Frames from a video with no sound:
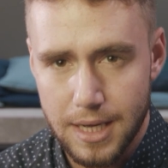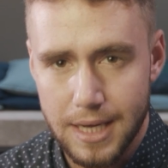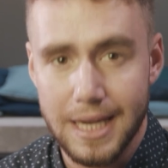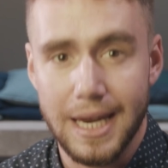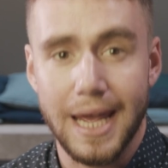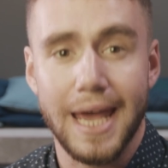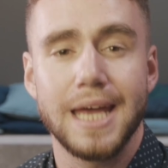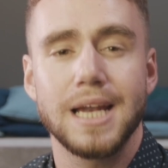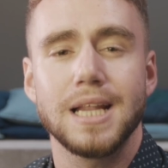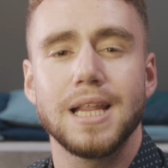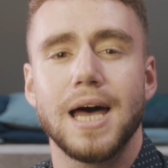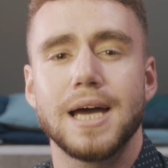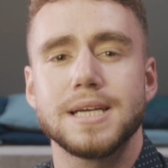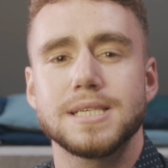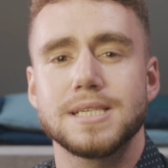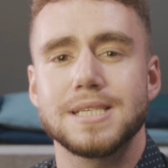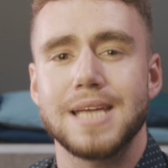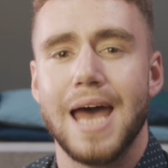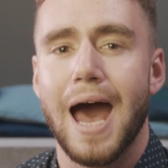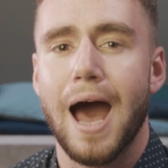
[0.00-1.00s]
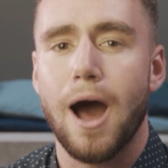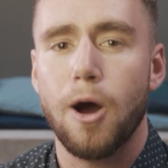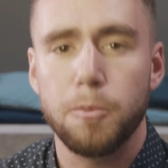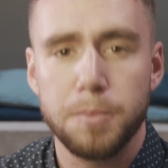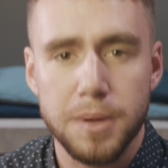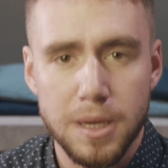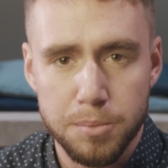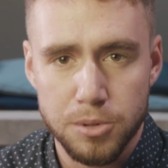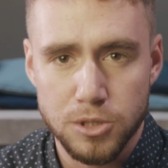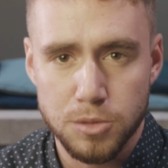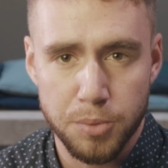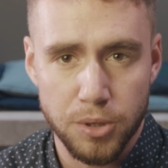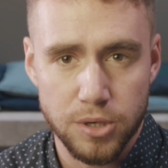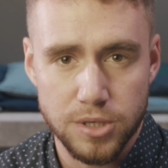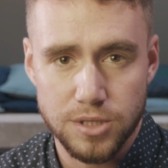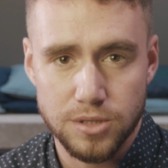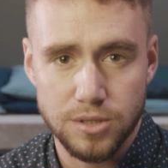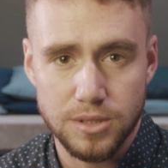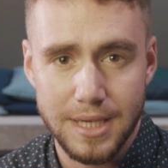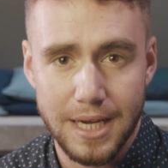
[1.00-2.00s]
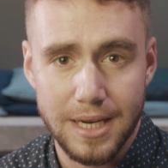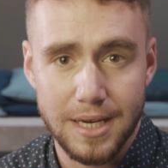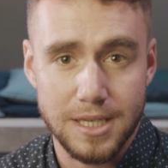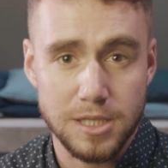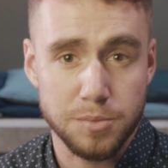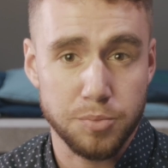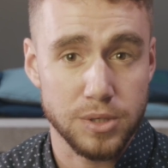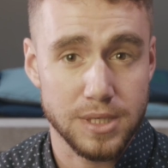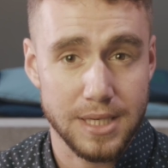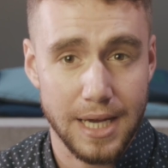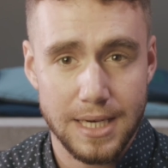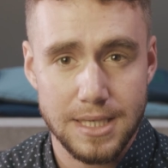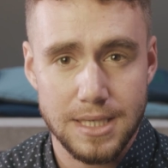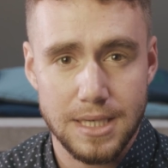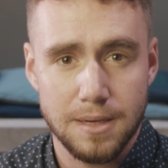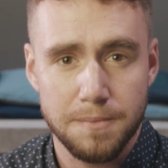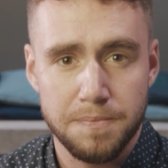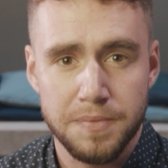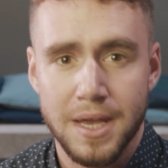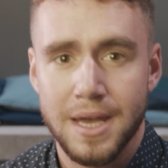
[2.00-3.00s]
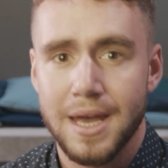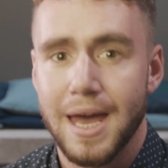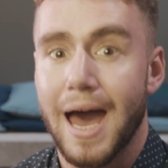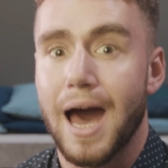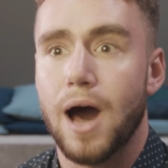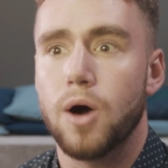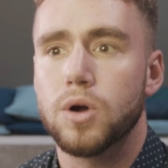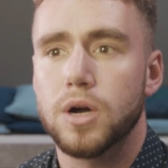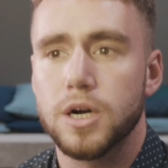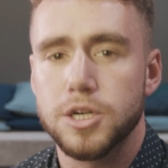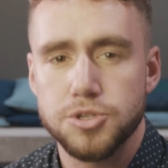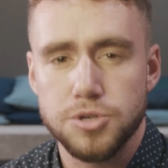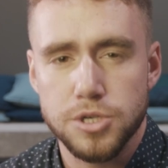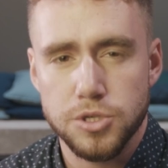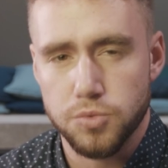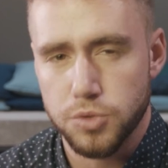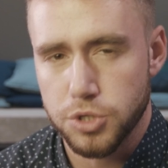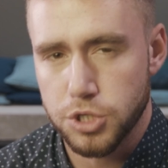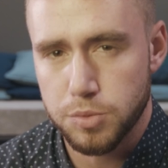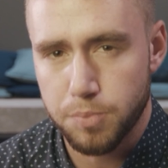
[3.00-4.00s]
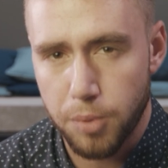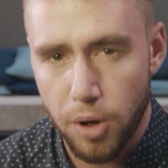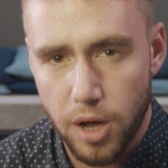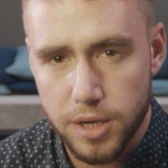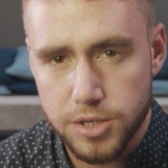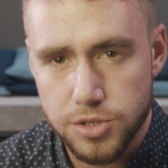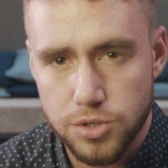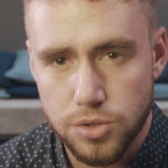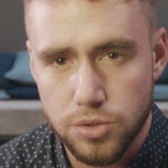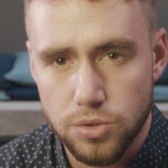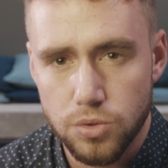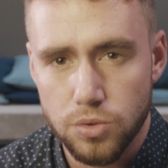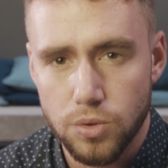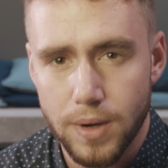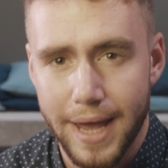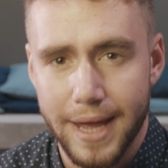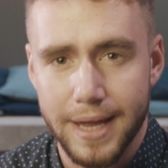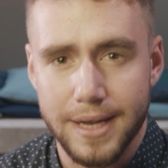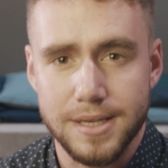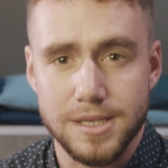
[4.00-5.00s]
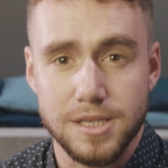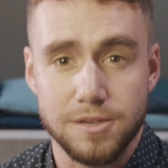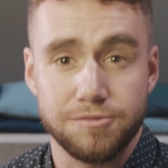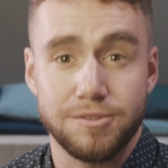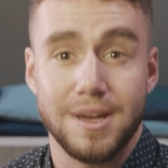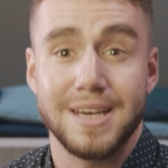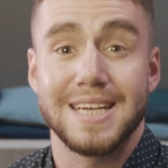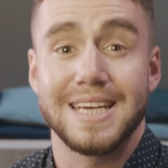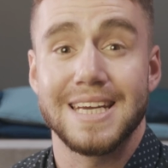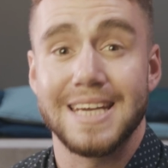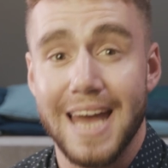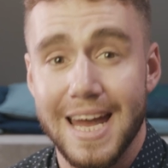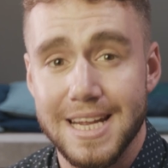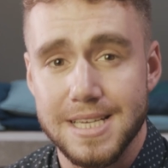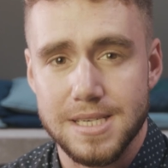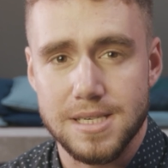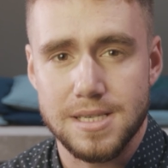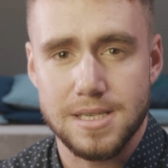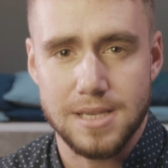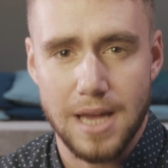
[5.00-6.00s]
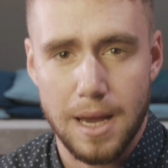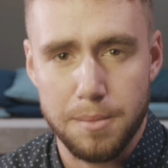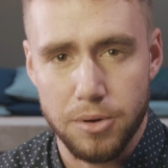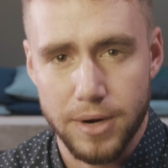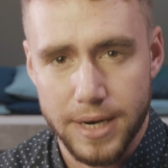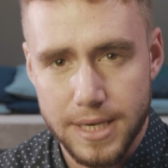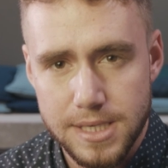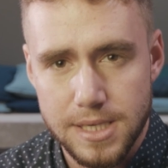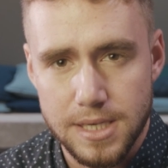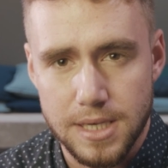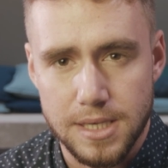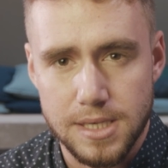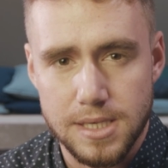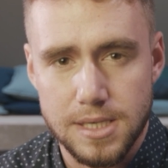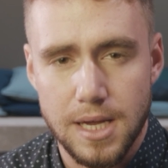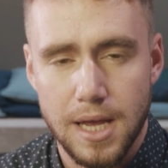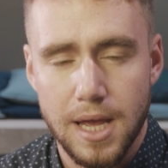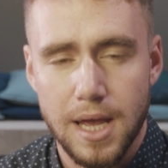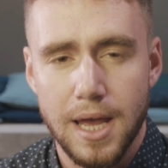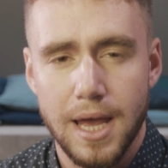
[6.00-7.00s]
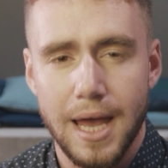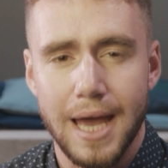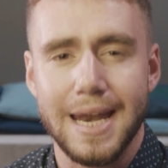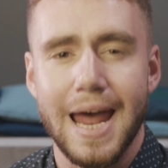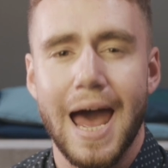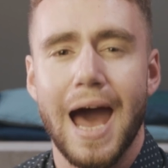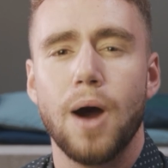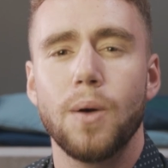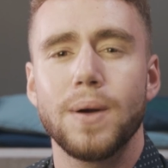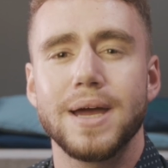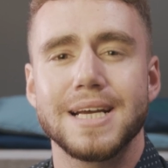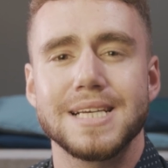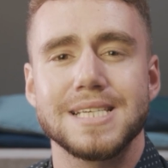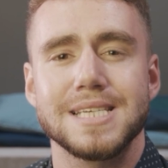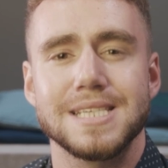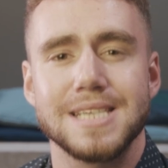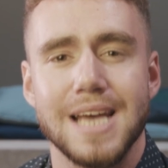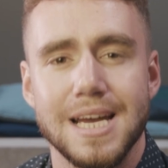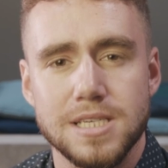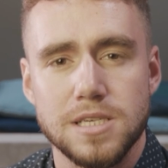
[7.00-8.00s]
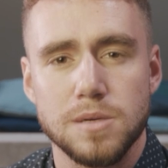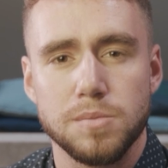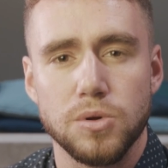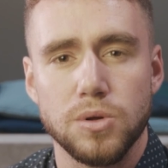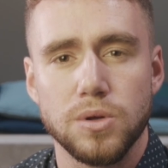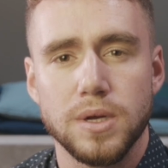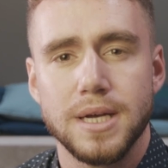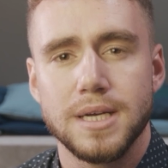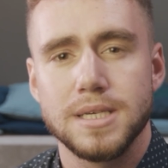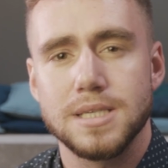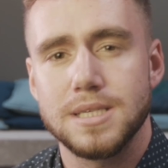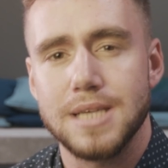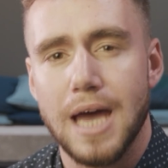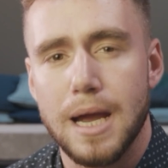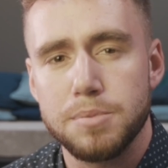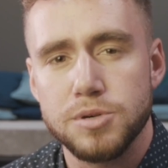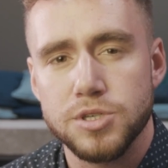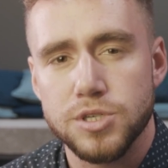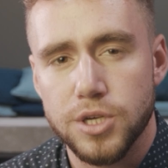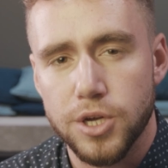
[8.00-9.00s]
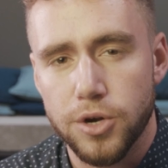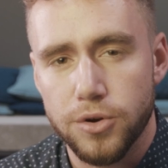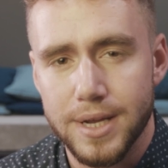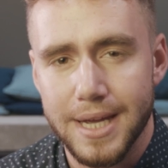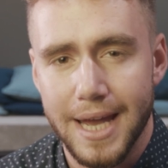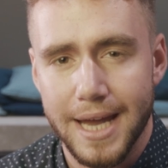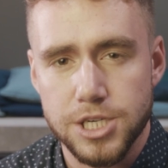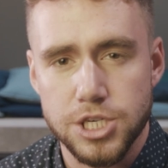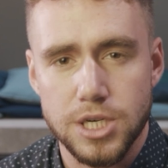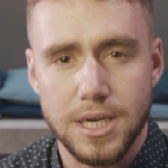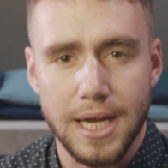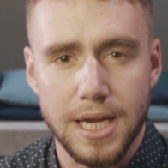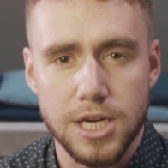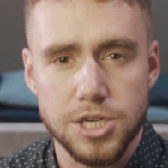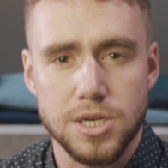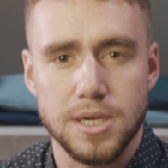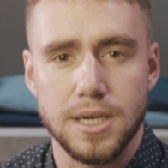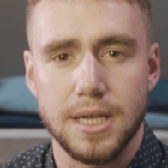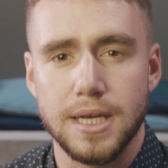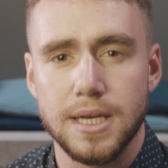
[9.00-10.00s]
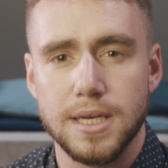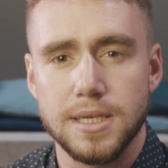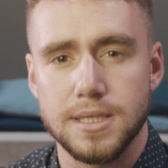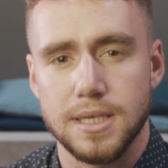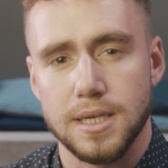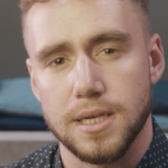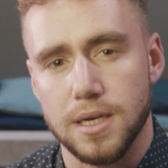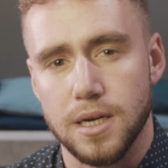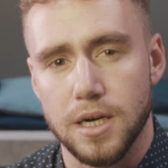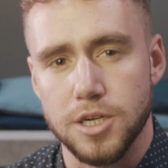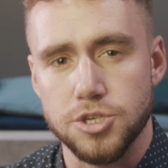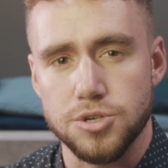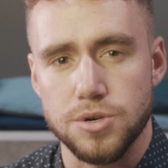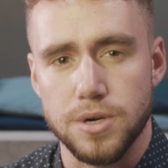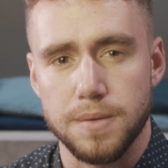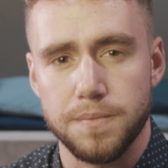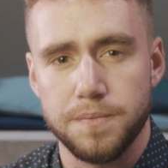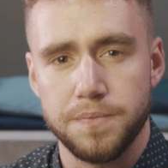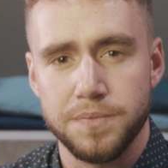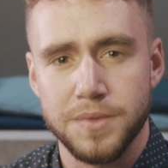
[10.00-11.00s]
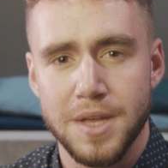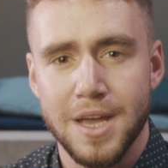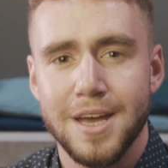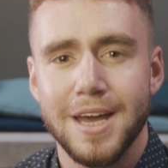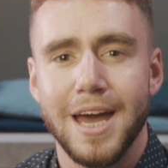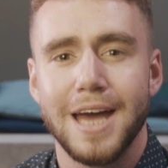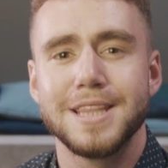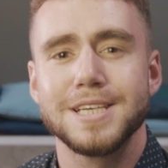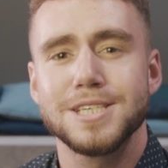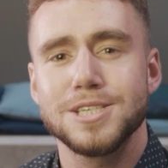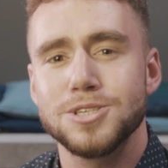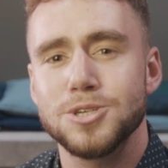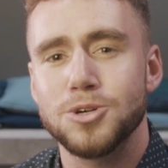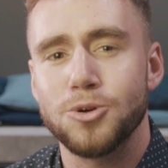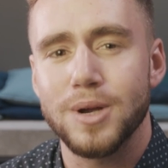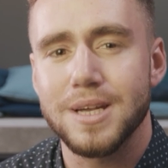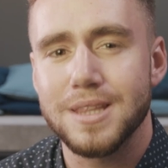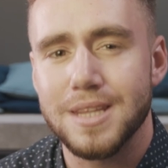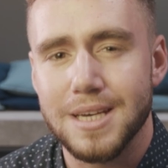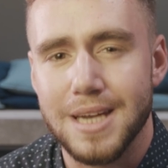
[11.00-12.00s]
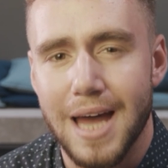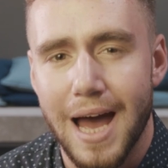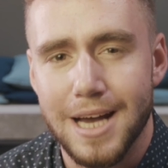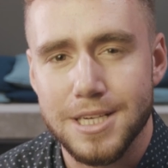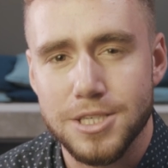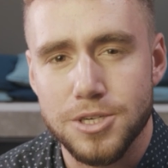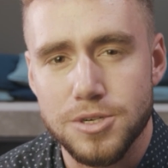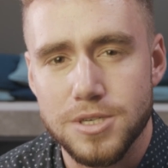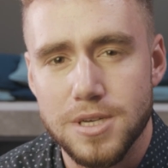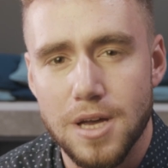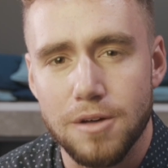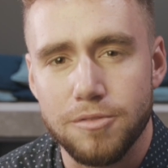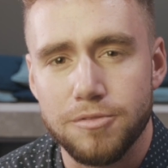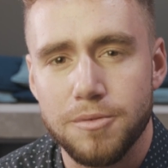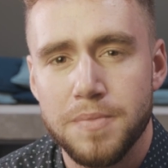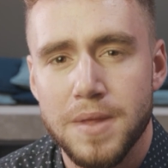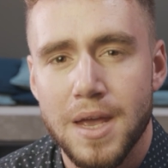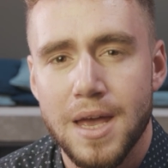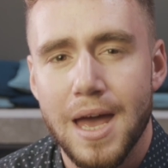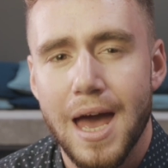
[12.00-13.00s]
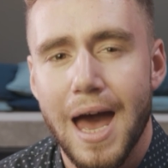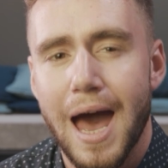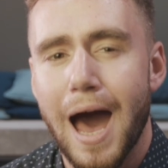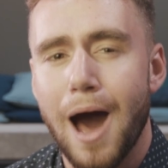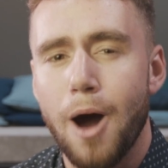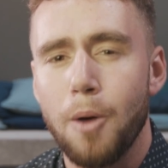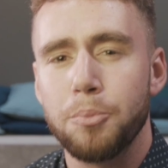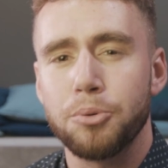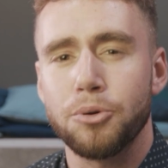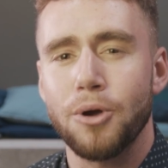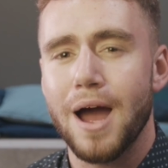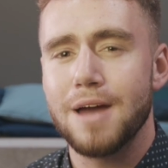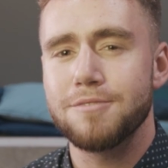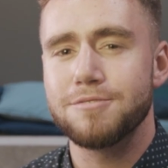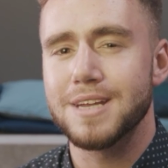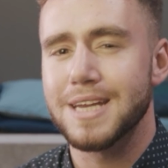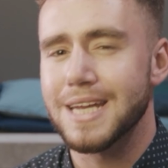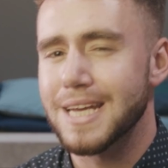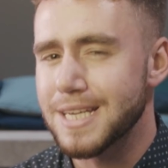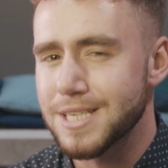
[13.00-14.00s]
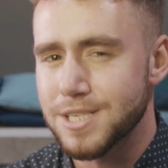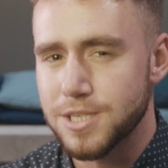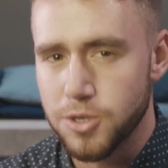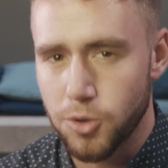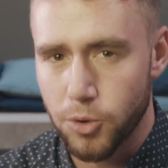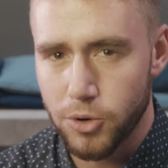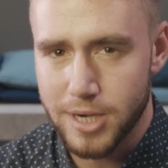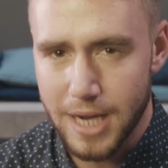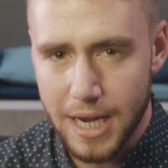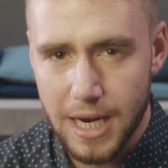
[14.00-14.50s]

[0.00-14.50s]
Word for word: It analyzes how people's personal data is protected, how countries respond to and defend against cyber incidents, and how accessible cybersecurity education is in a country. And this is a great thing to ask yourself. How private is your